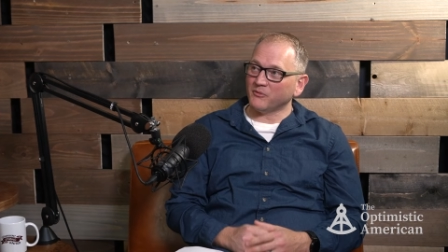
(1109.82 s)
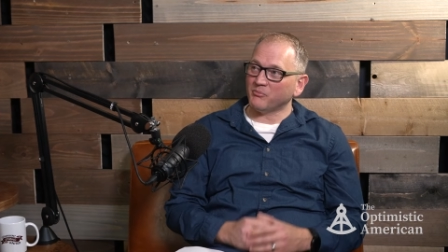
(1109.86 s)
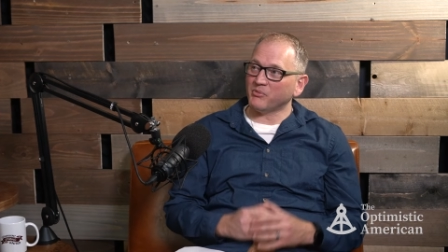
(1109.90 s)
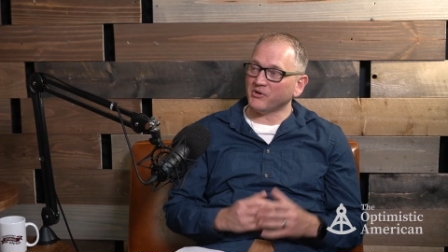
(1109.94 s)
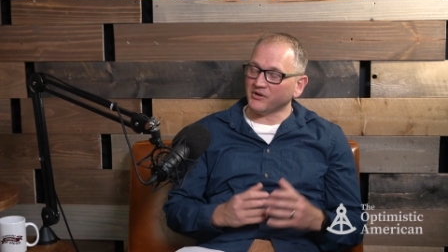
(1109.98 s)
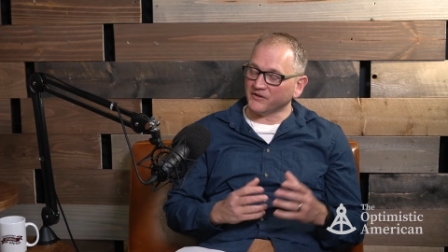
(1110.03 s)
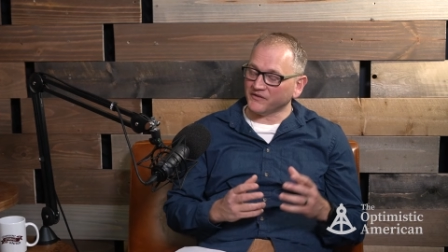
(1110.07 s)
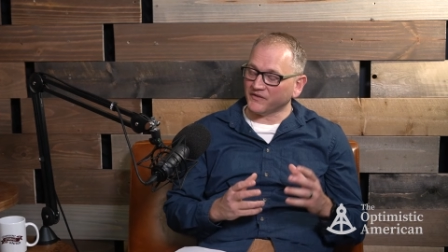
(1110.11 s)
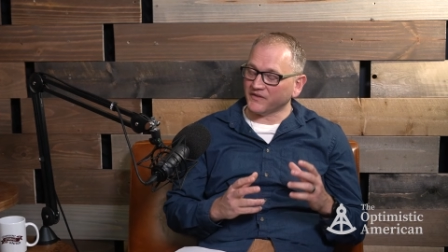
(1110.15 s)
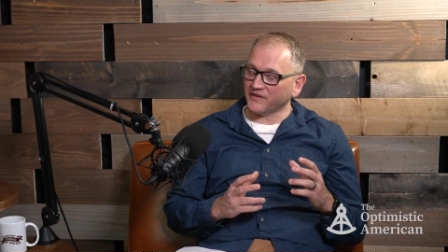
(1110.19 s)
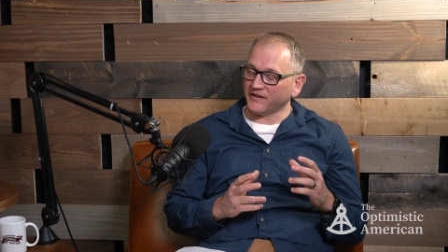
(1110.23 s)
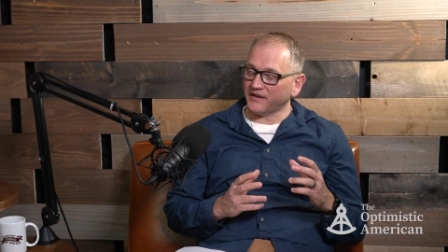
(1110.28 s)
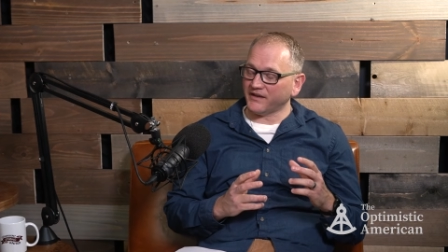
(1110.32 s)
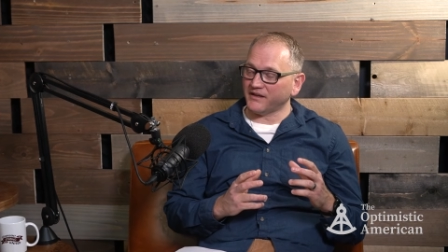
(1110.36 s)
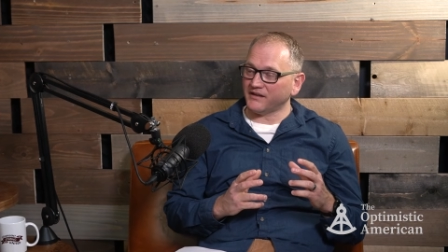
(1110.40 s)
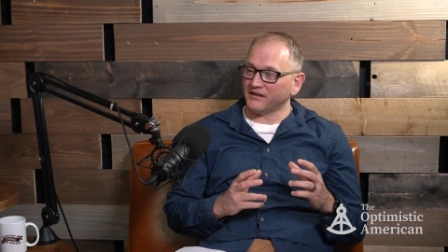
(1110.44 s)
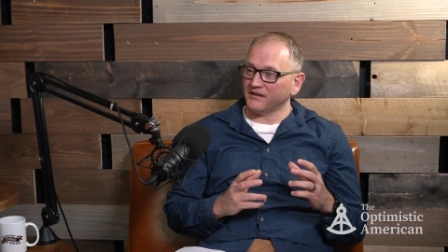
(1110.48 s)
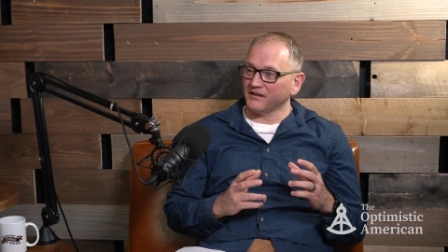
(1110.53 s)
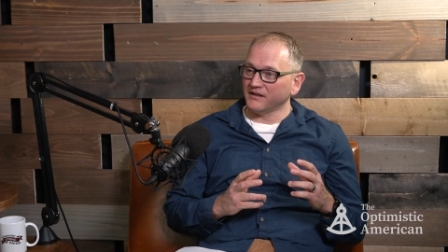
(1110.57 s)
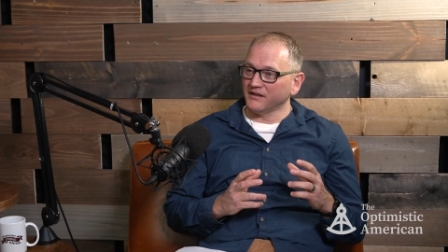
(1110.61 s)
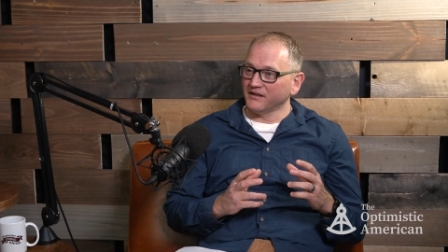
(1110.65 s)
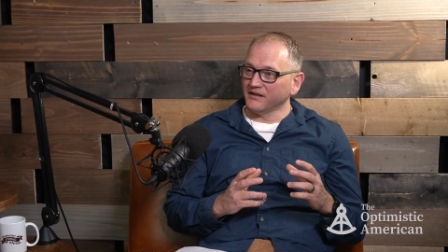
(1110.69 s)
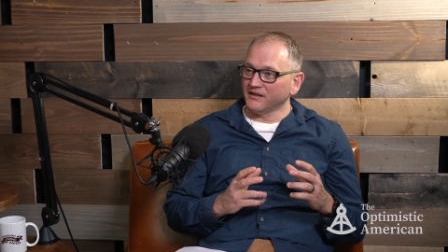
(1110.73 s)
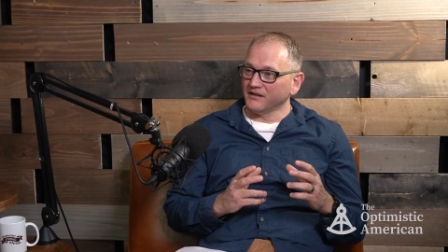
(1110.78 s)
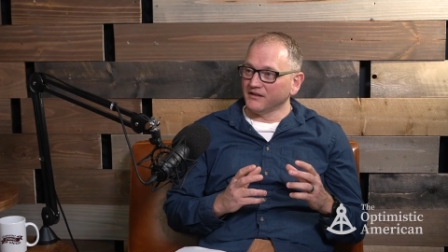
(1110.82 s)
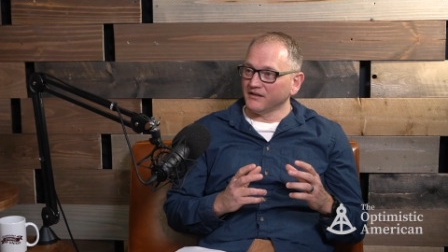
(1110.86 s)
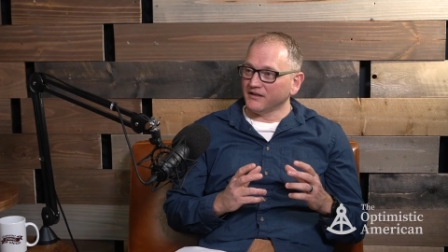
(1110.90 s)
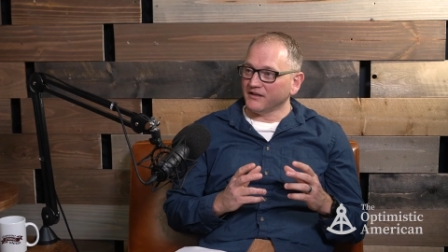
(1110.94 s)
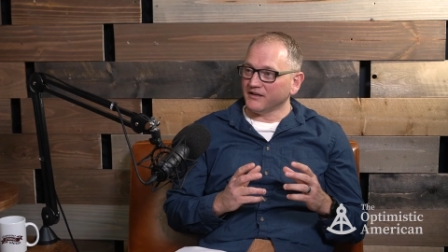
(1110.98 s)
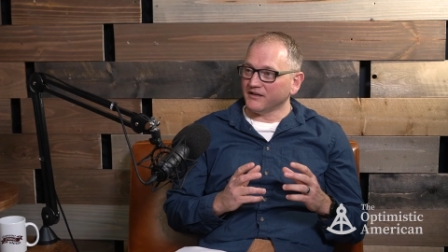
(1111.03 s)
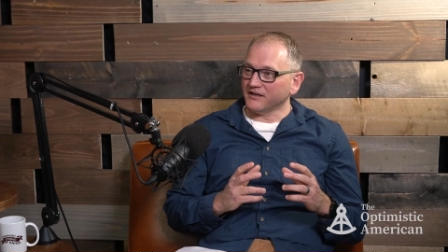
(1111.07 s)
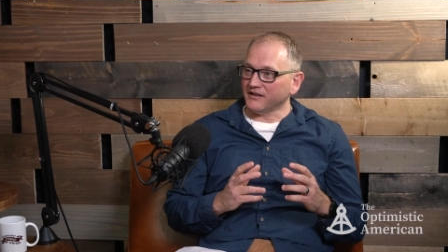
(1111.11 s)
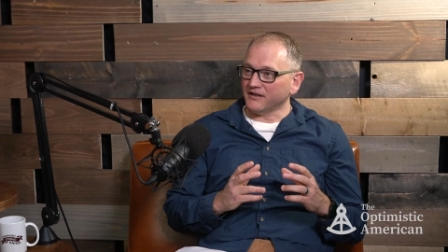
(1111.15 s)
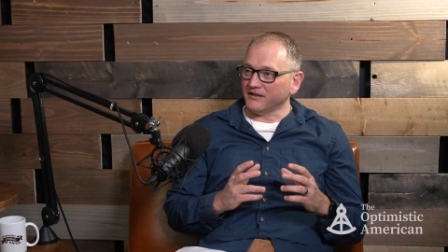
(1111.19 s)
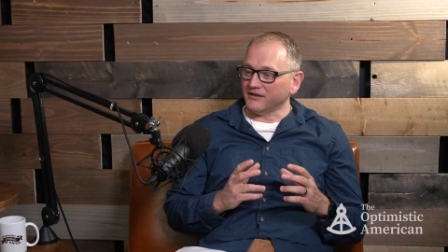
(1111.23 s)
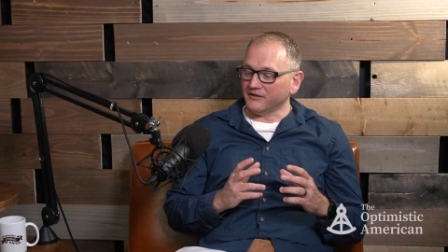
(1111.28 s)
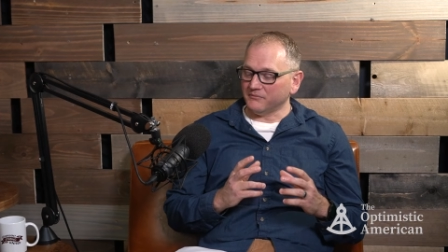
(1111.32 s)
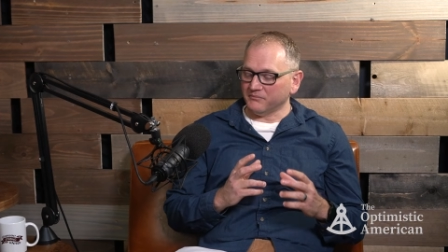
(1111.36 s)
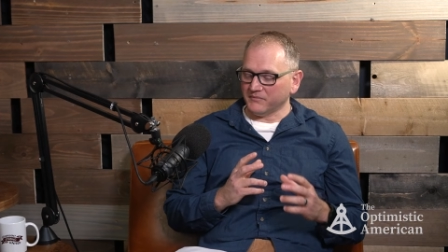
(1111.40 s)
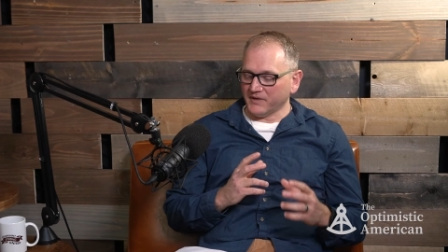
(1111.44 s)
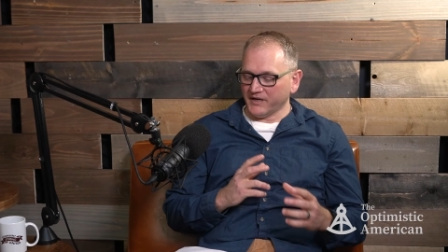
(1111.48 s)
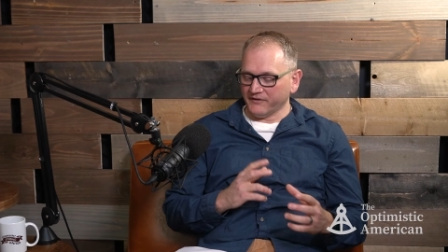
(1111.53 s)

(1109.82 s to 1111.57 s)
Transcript: part that um,